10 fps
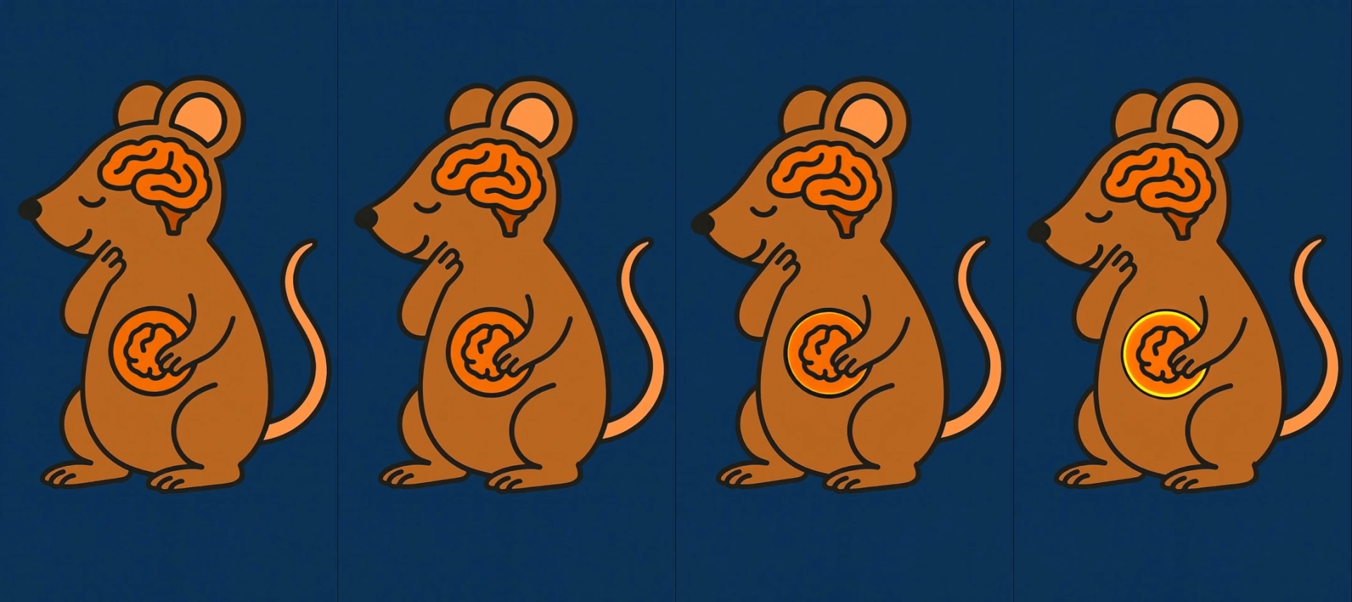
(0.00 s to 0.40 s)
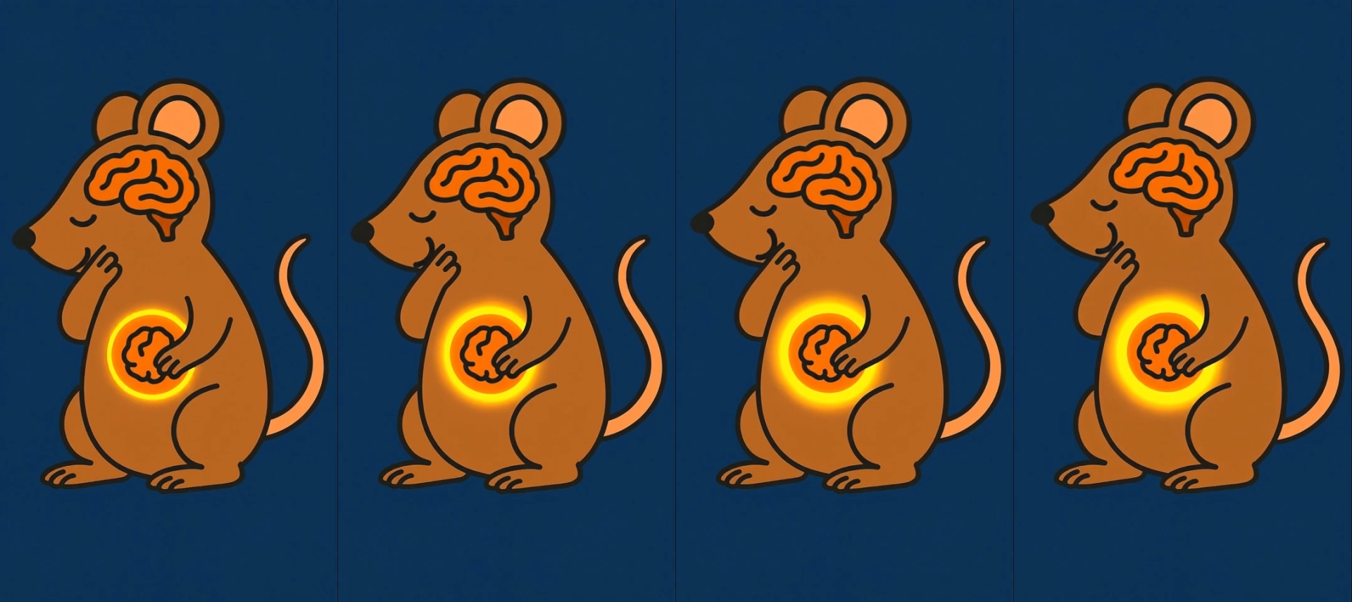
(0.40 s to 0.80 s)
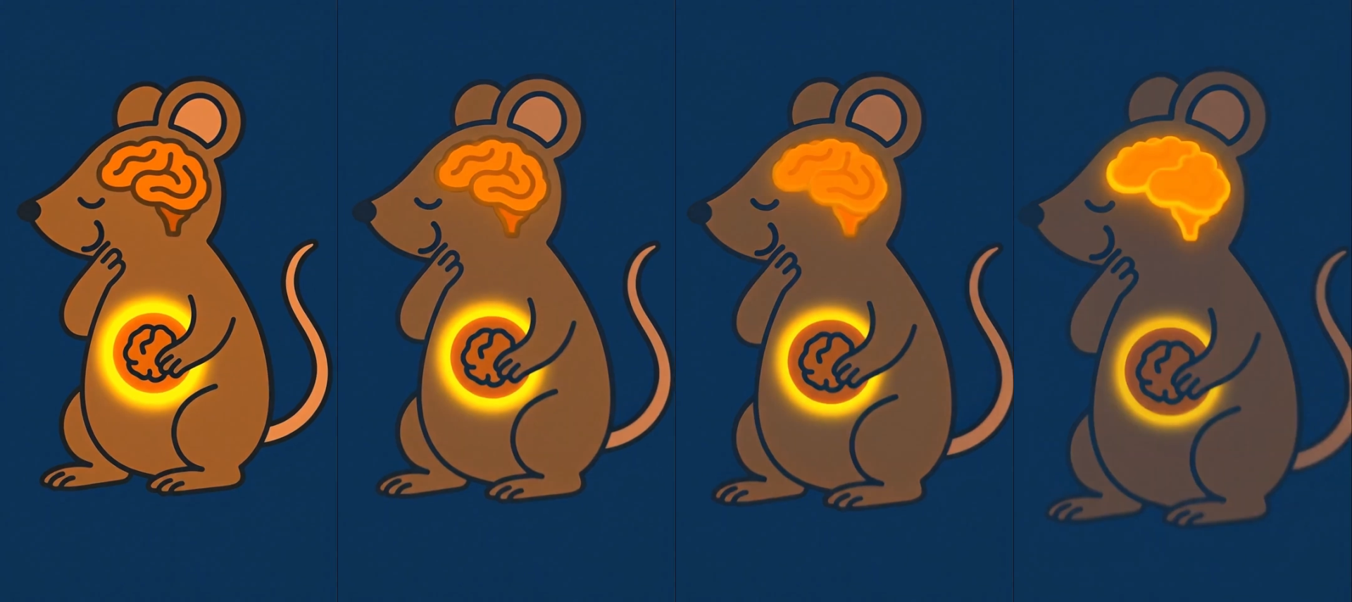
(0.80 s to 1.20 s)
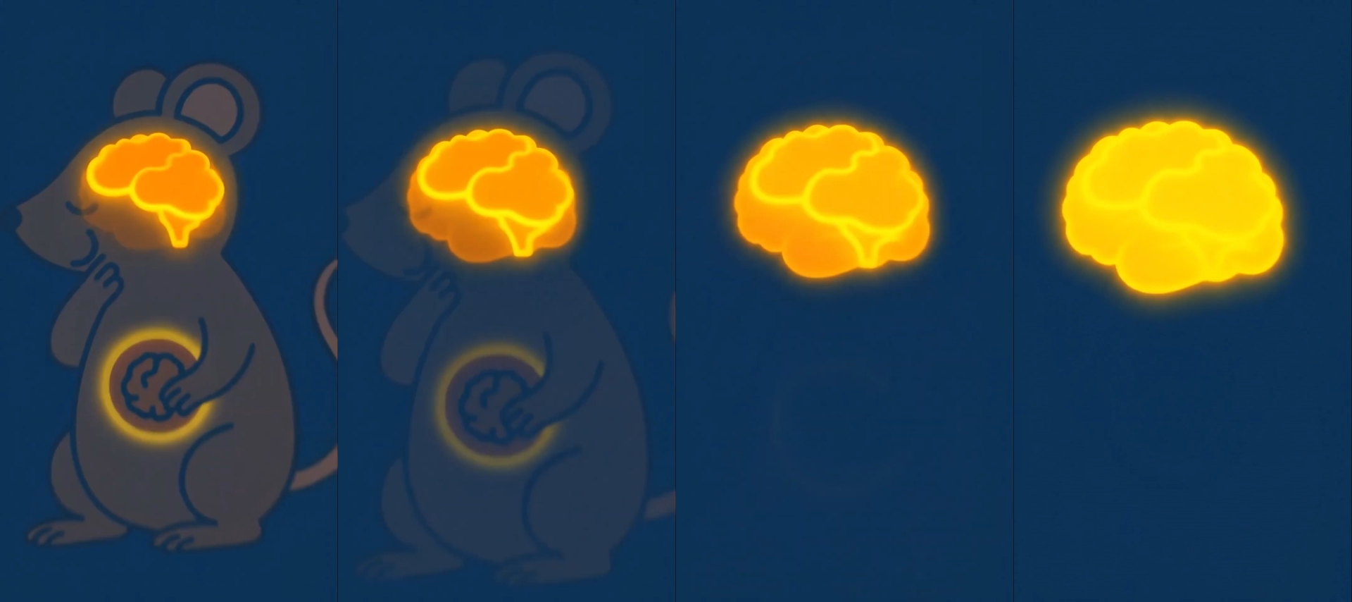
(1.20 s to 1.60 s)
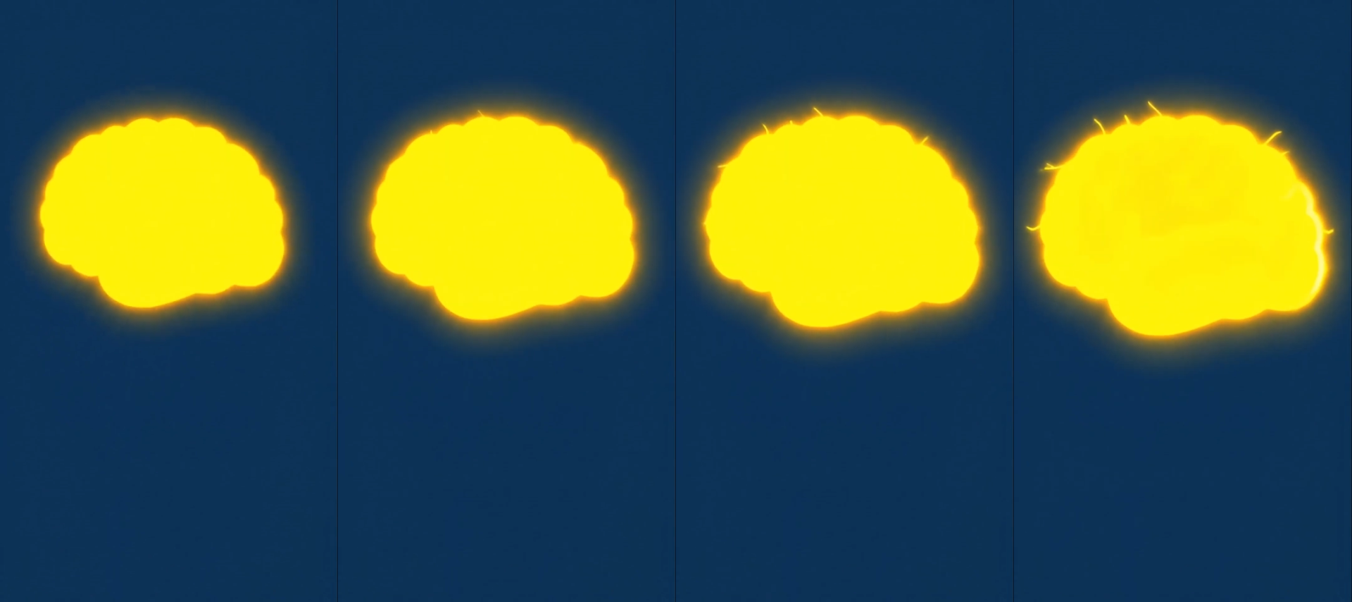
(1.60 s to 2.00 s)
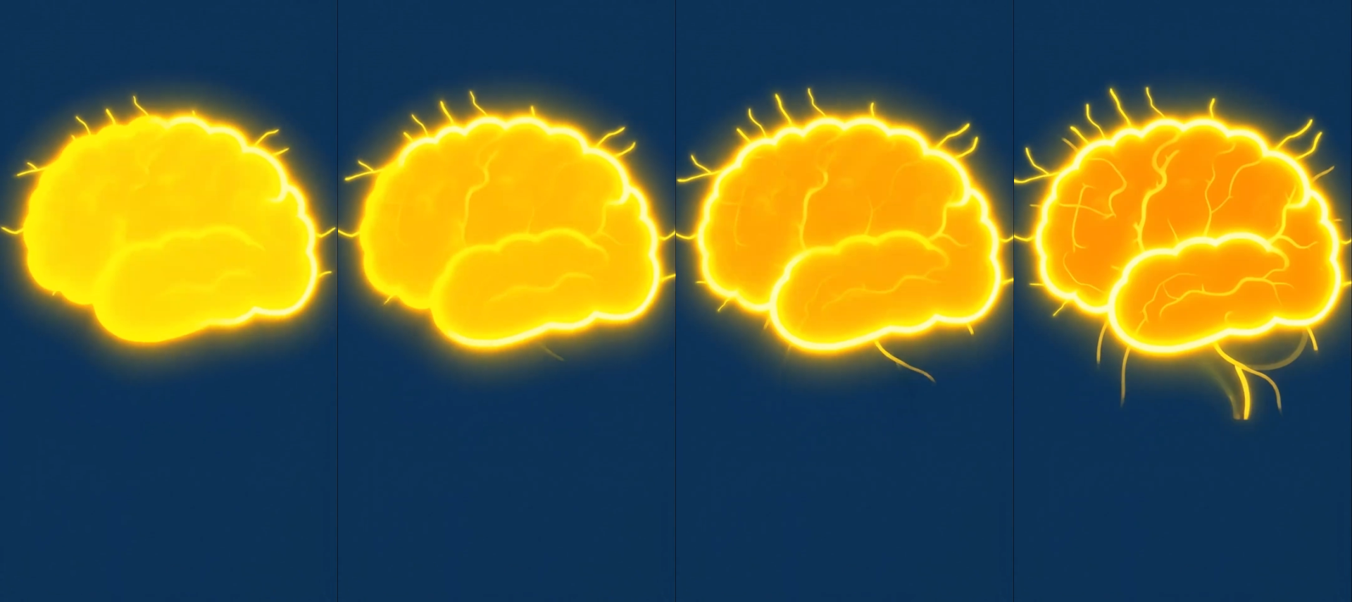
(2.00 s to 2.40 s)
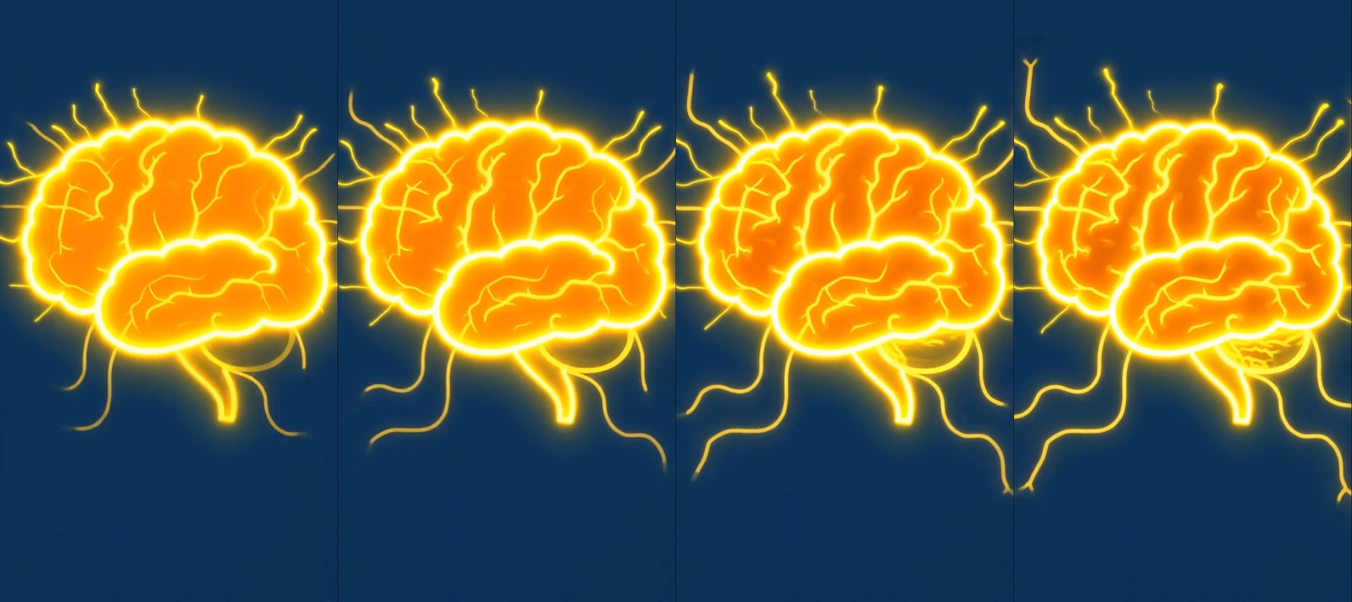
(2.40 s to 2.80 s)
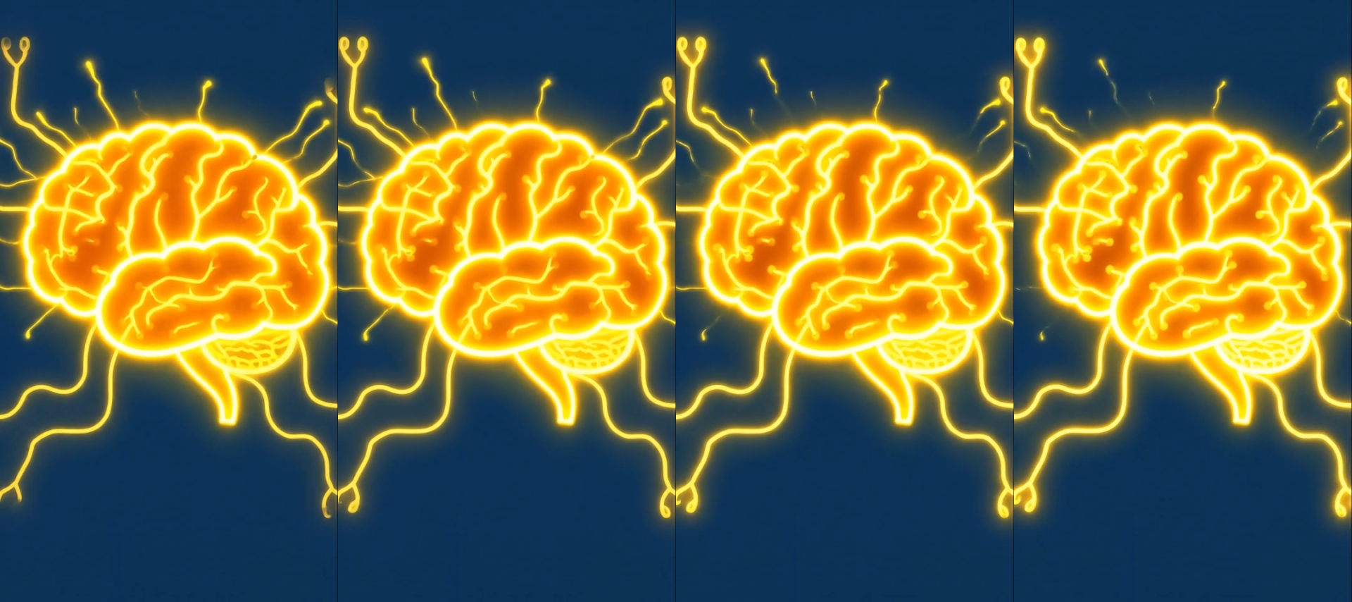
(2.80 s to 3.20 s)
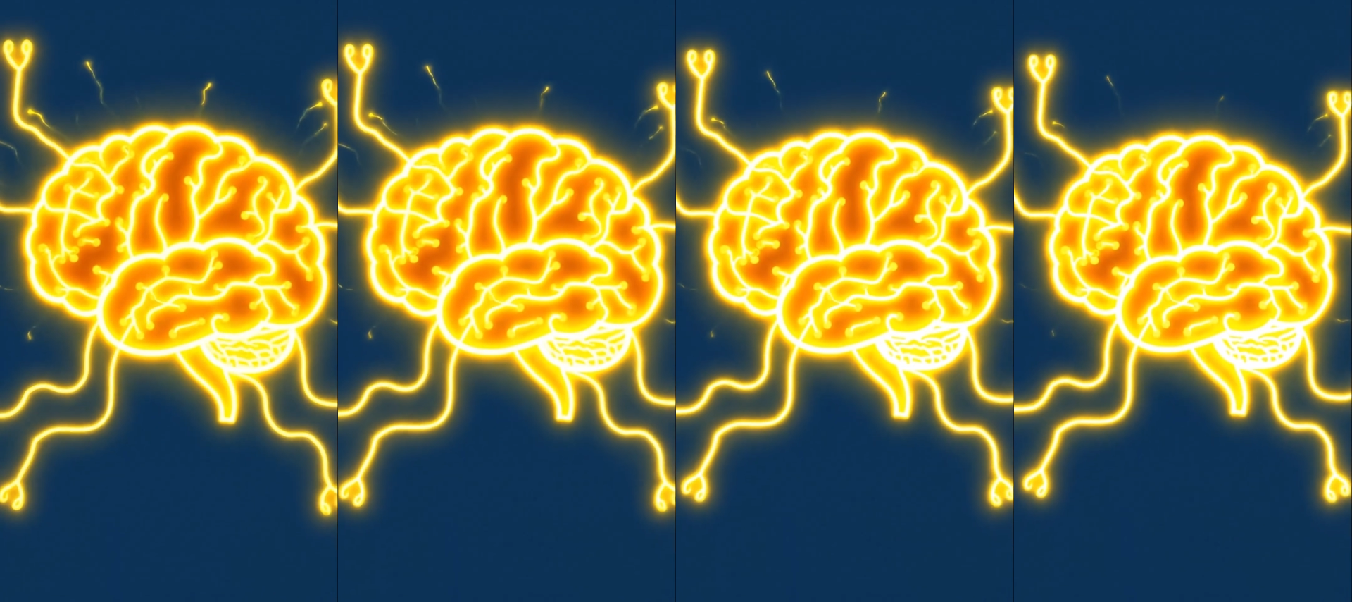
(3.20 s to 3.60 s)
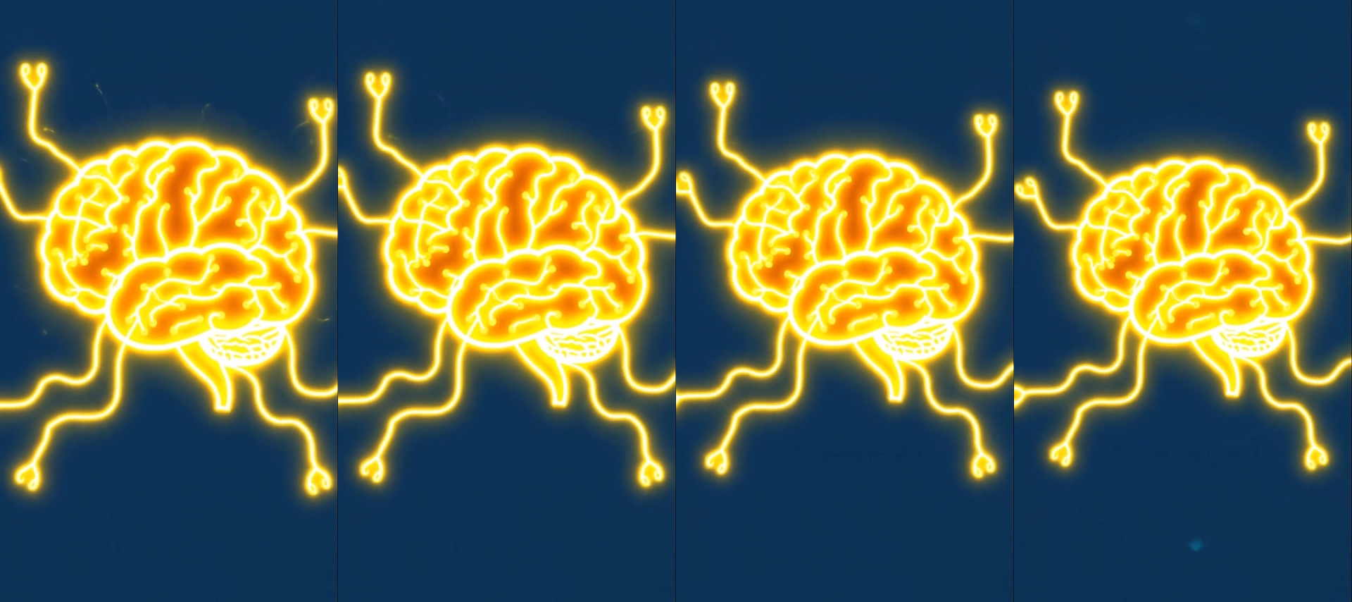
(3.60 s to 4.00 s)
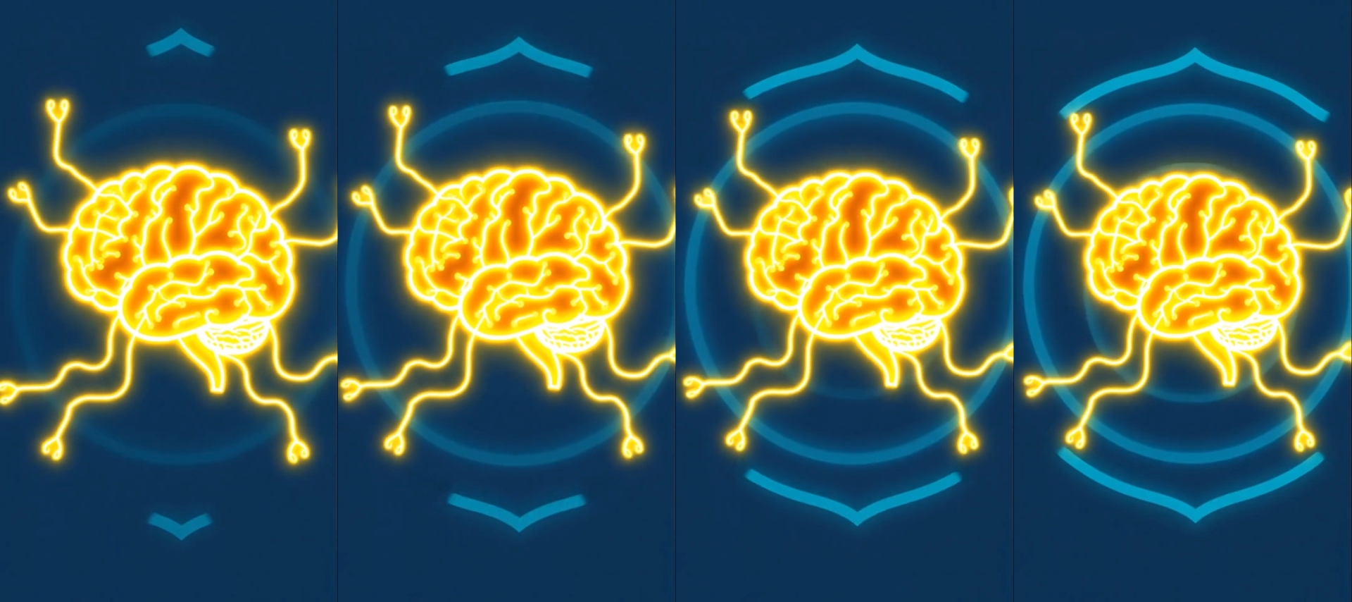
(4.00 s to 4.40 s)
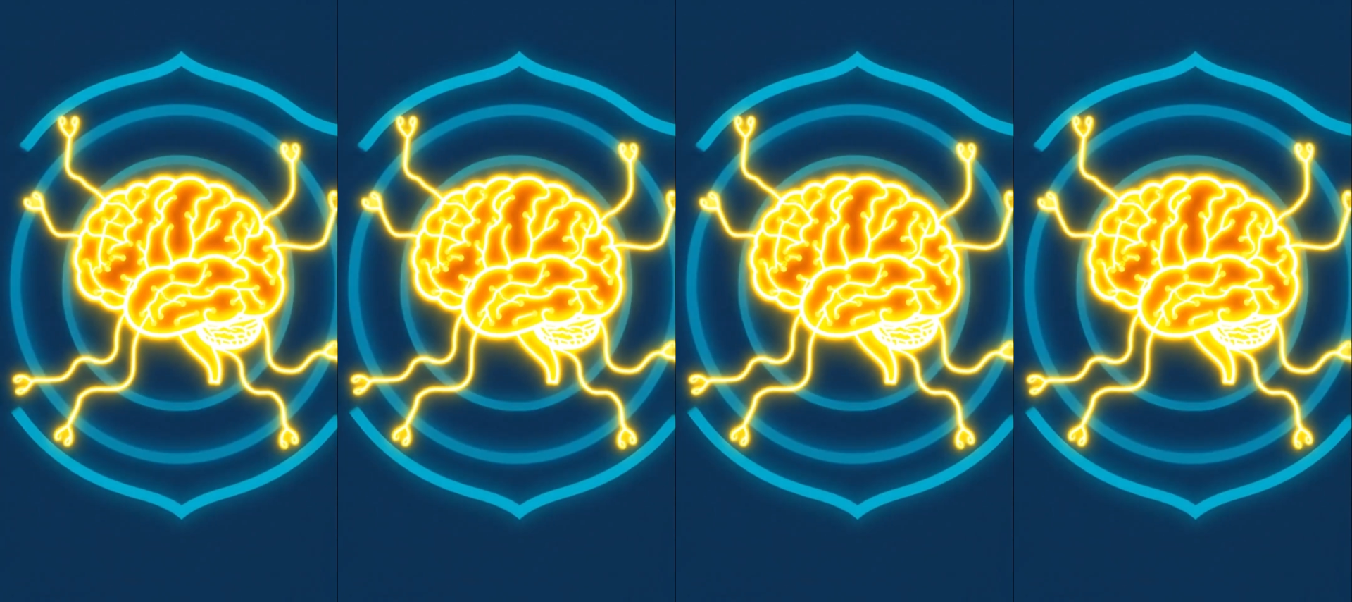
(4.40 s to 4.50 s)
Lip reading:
(no speaker visible)